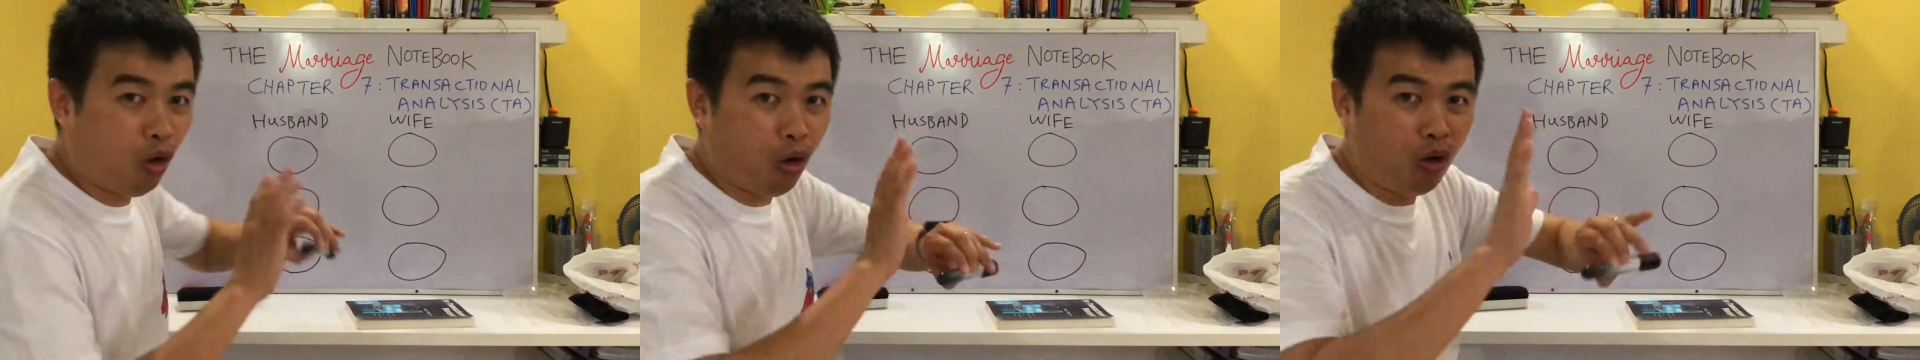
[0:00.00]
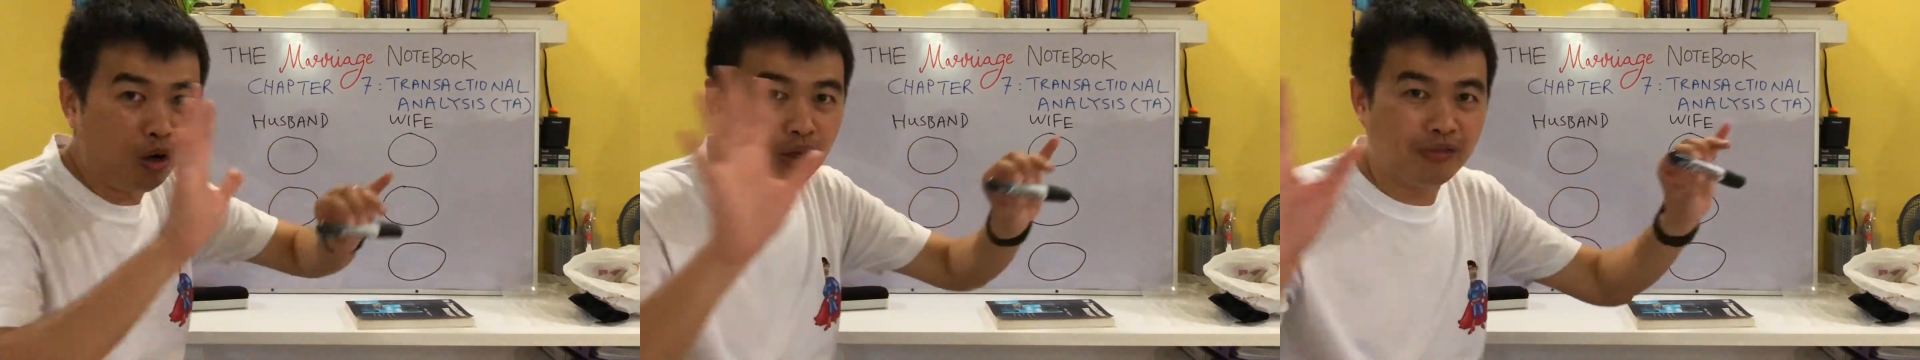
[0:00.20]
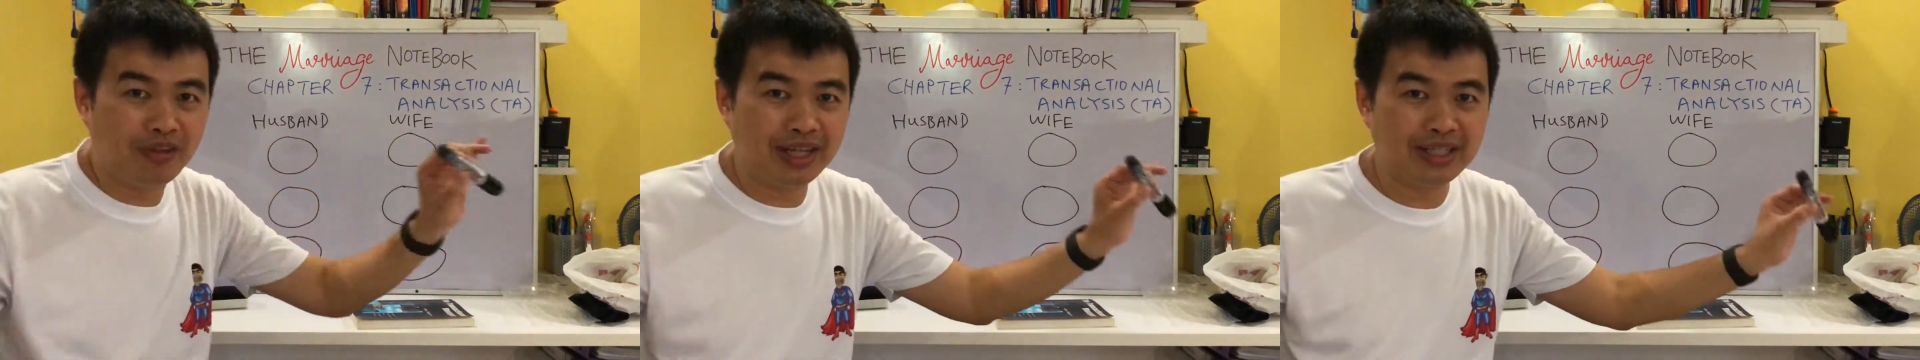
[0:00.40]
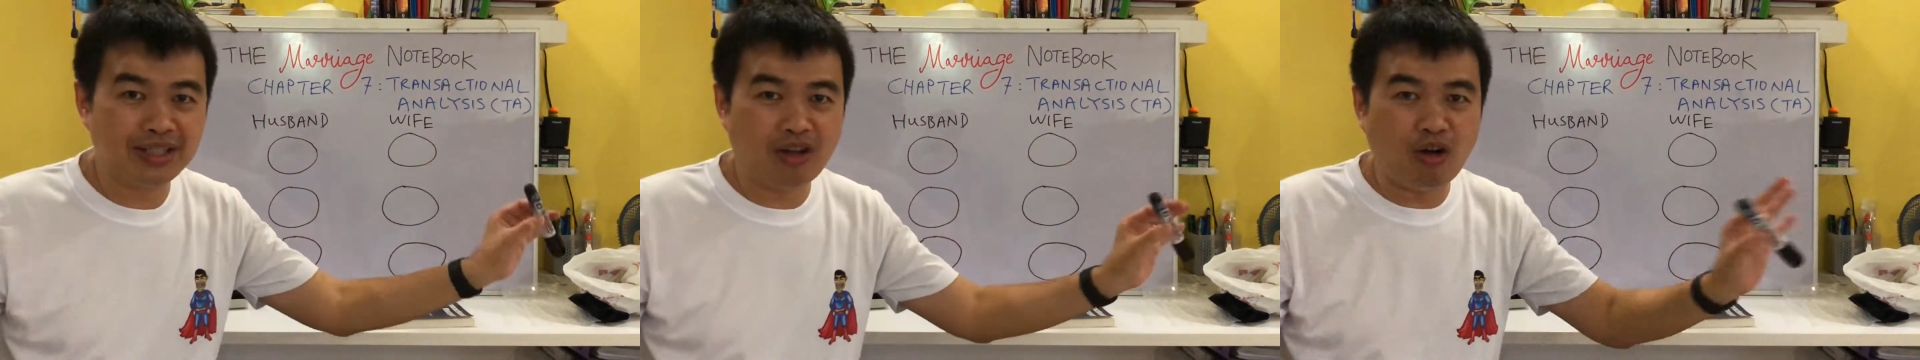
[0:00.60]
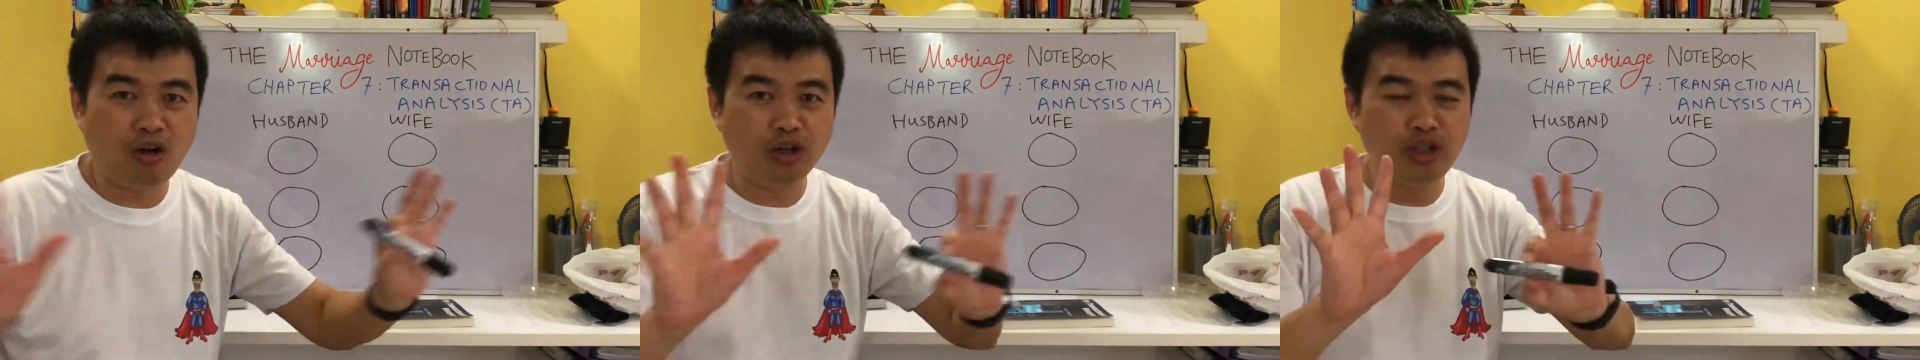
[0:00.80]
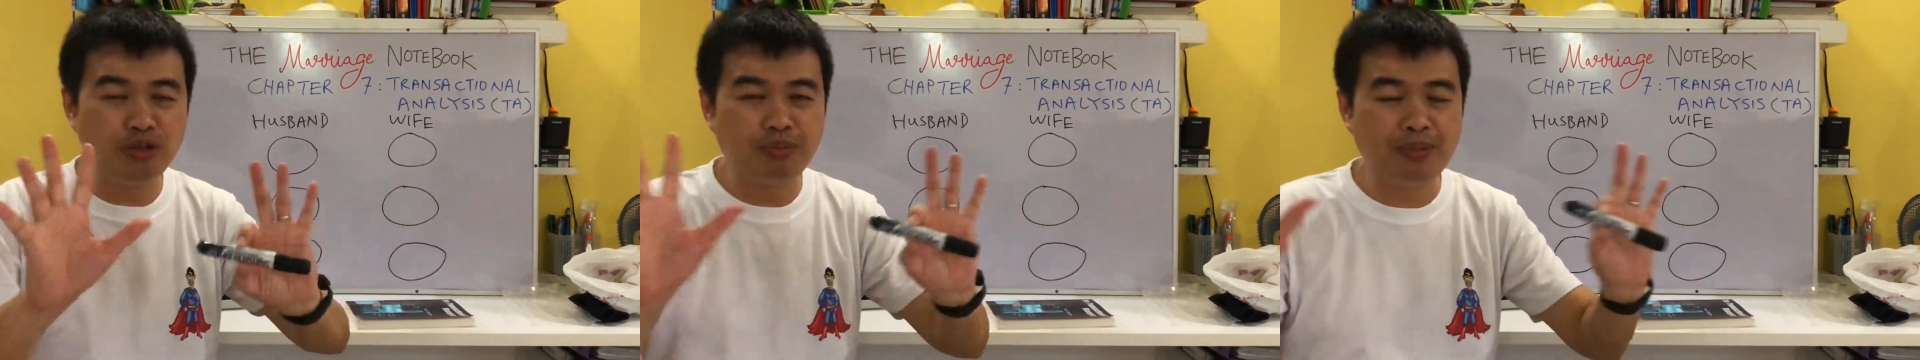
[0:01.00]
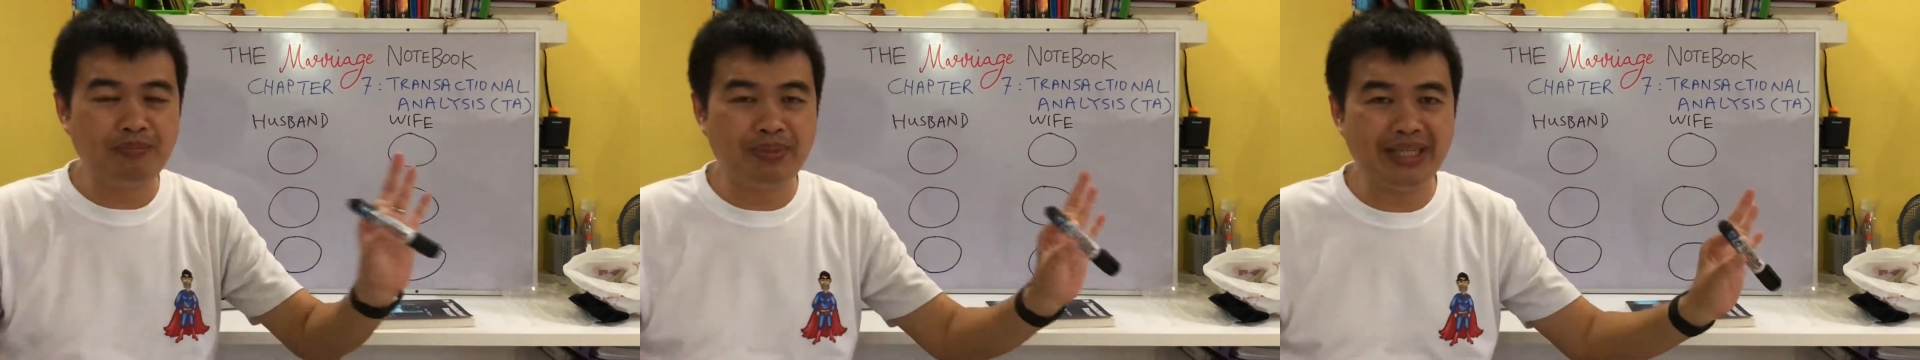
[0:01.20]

all of us, all human